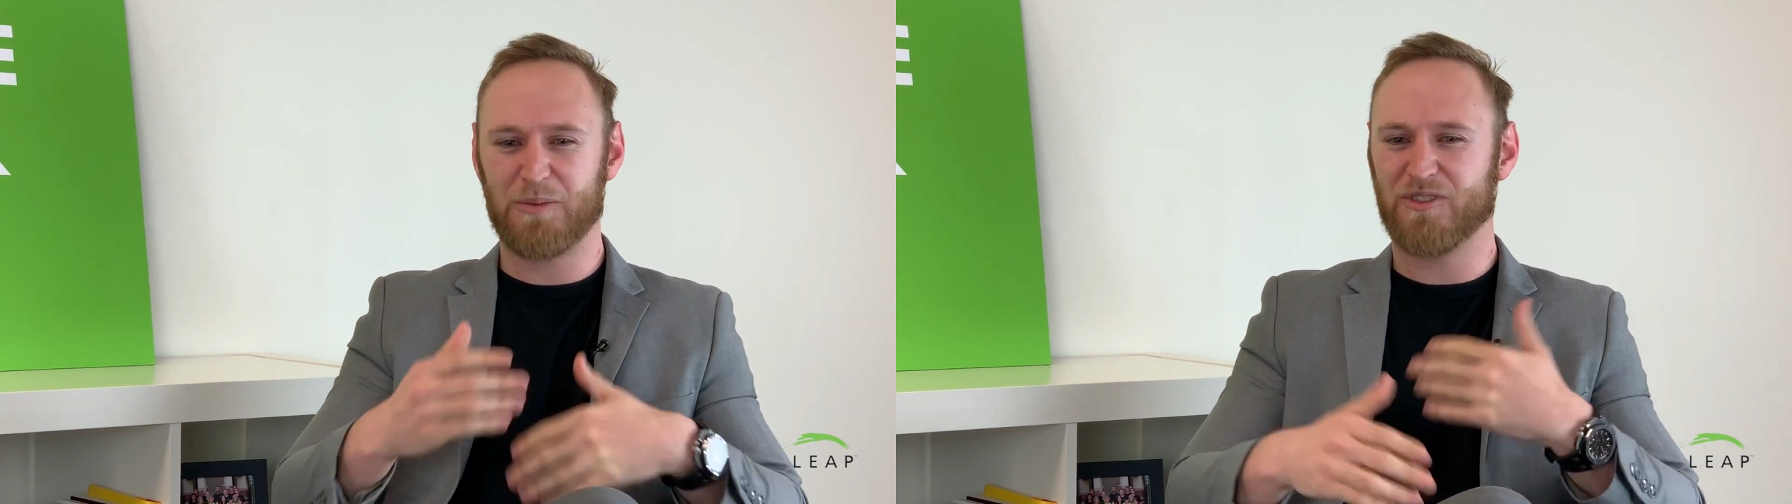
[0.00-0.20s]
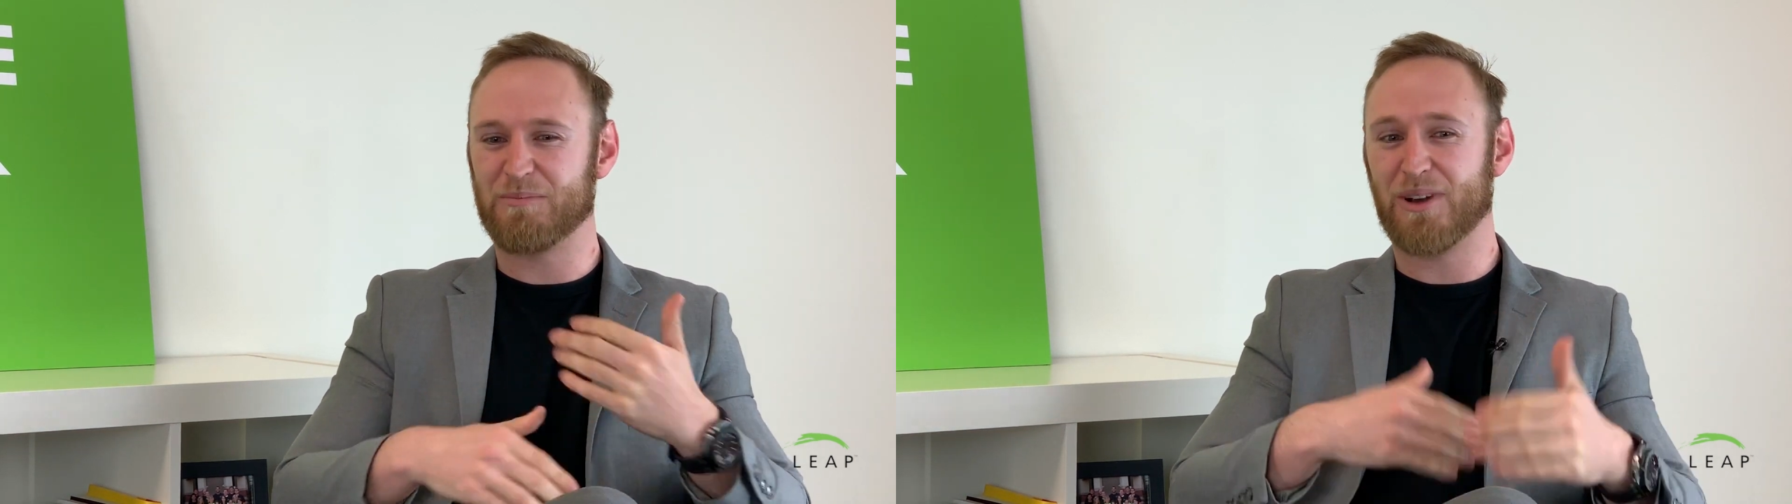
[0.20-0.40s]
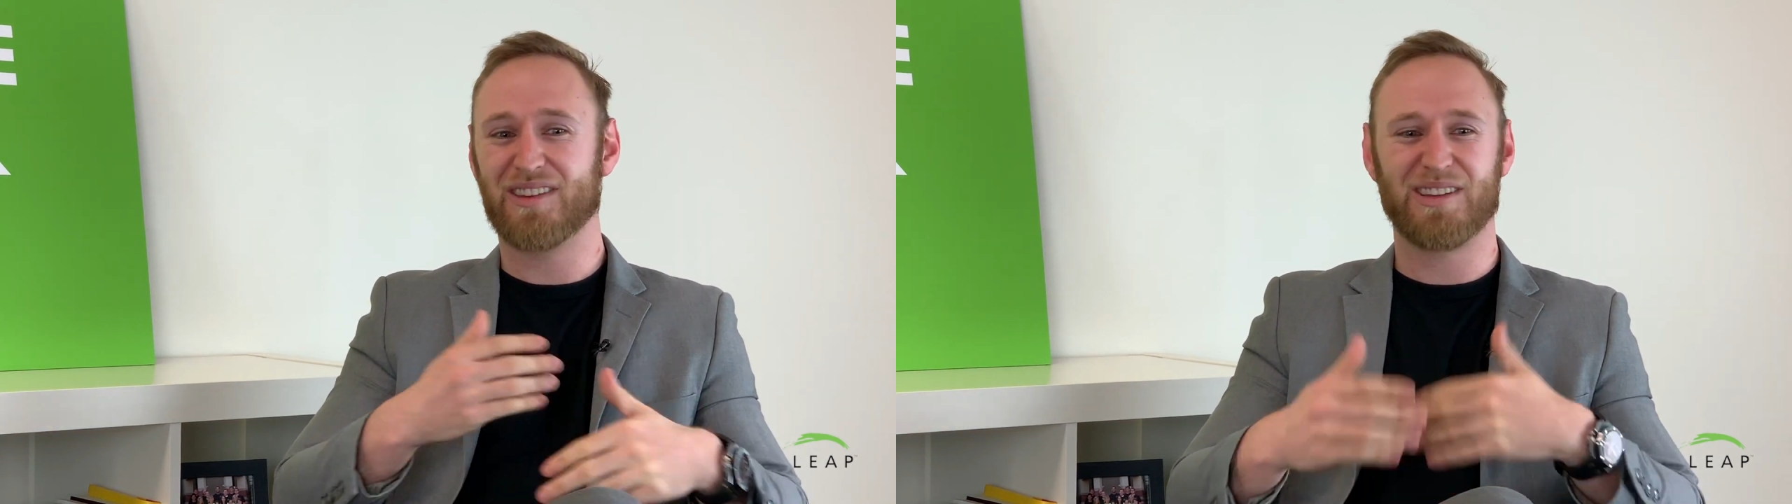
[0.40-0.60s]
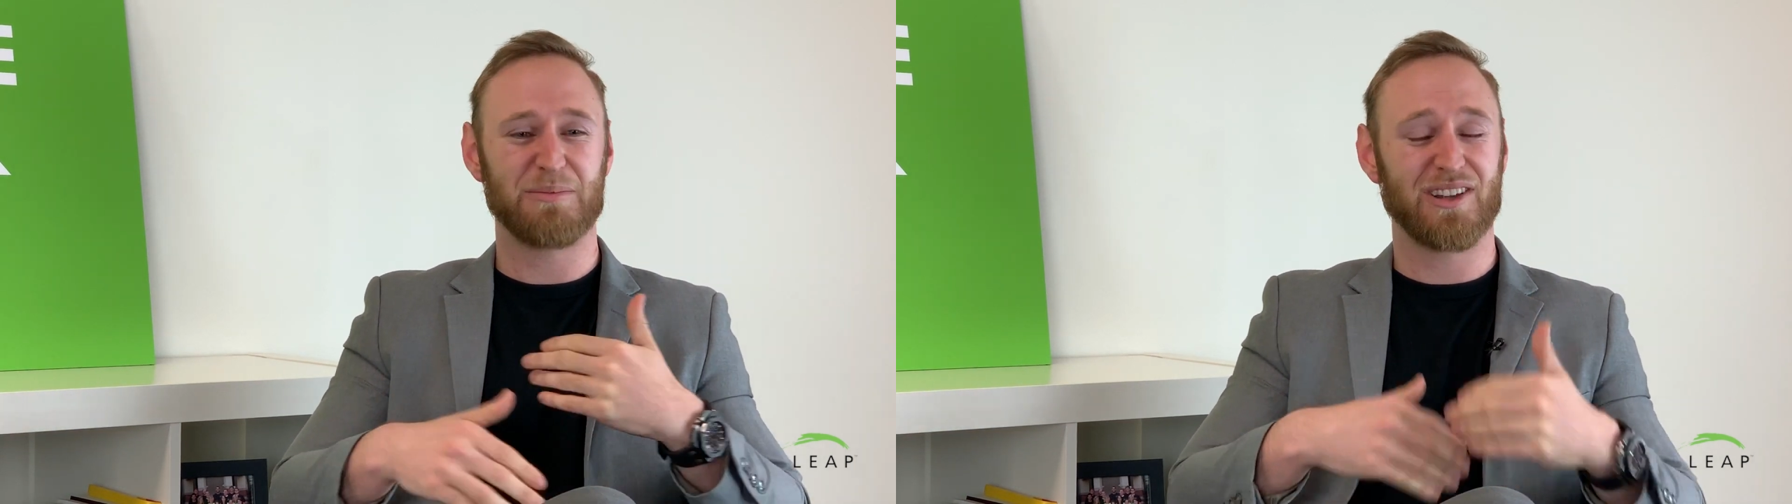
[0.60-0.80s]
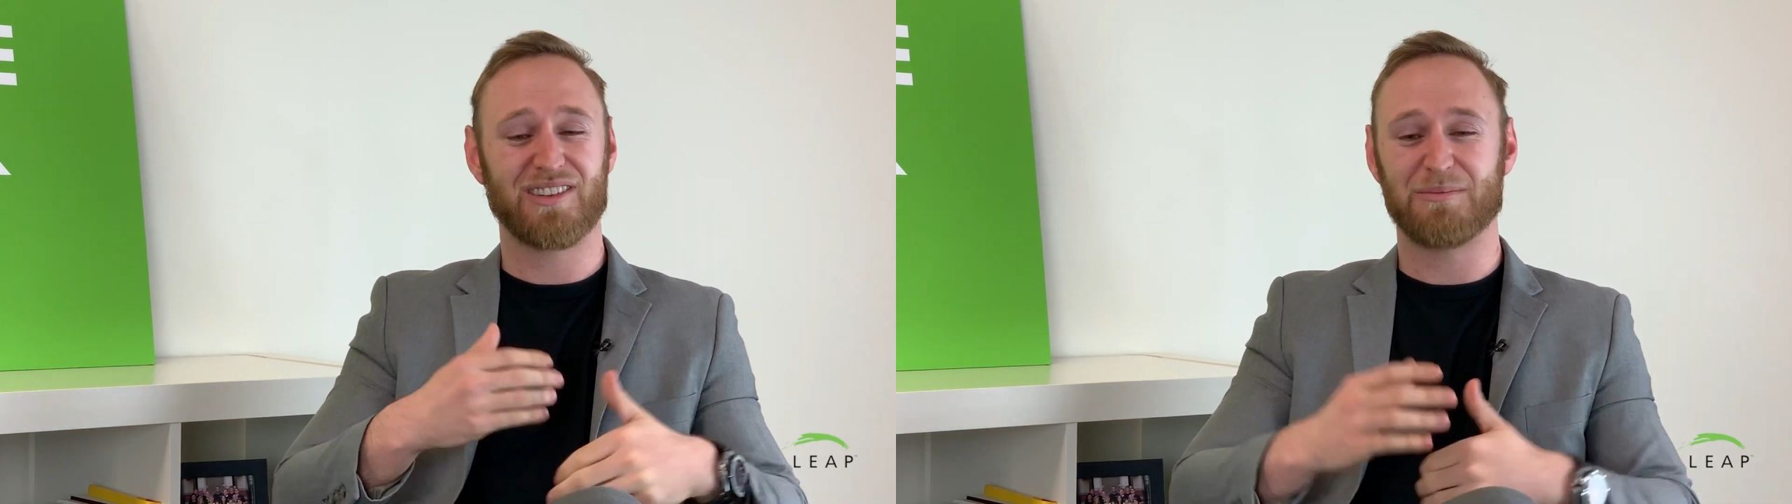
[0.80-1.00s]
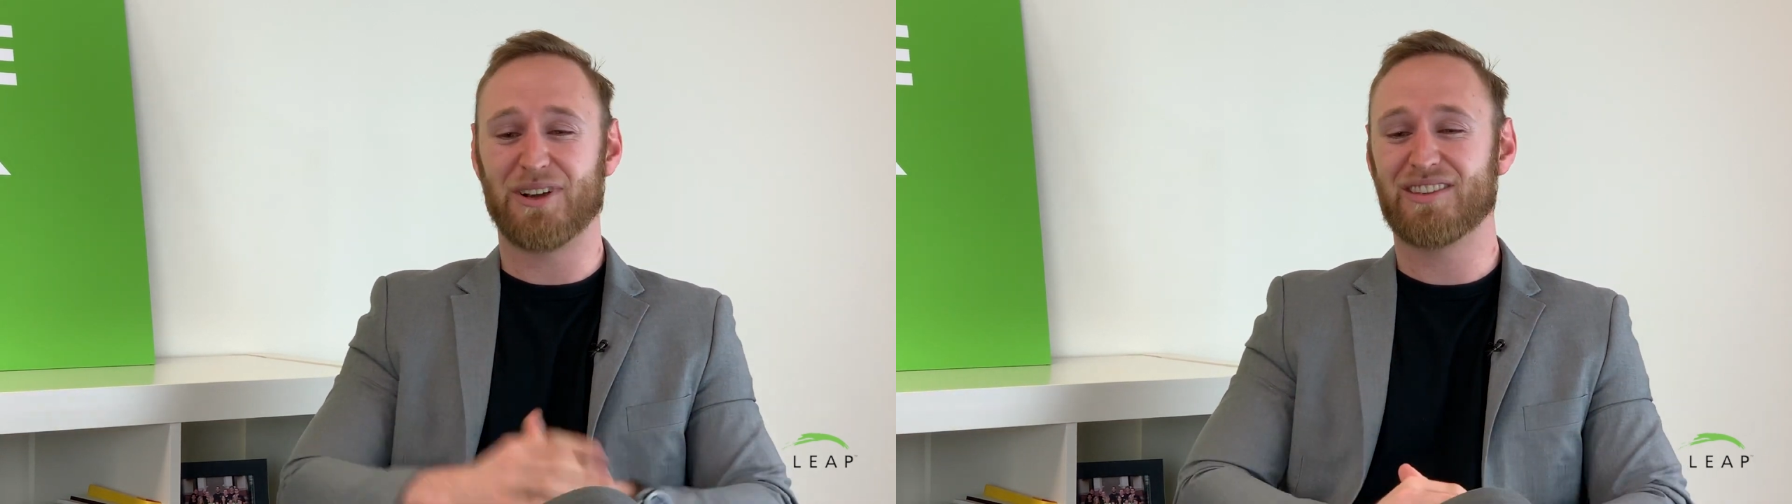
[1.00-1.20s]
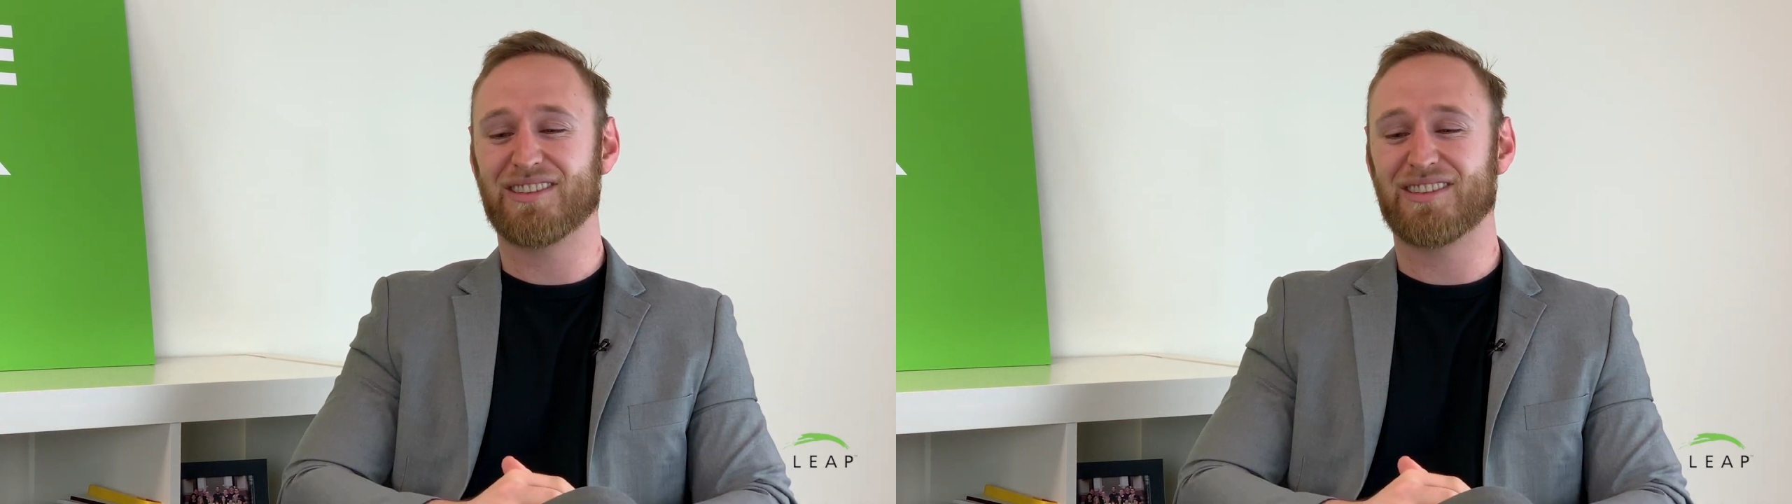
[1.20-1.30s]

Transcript: up for months and months and months,